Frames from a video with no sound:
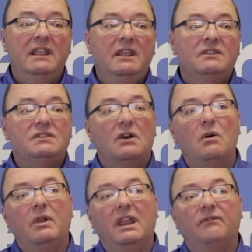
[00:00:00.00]

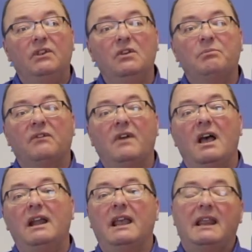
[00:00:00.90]
So if you
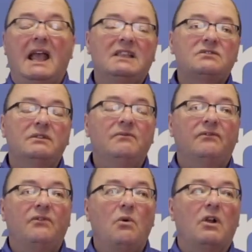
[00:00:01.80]
provide a gas stream
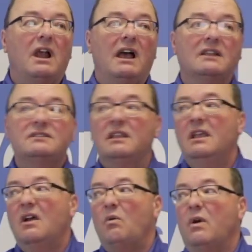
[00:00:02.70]
for us
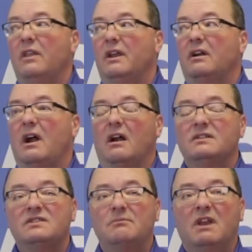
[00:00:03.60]
where there are
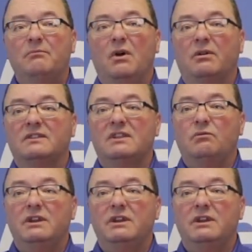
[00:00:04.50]
some components that we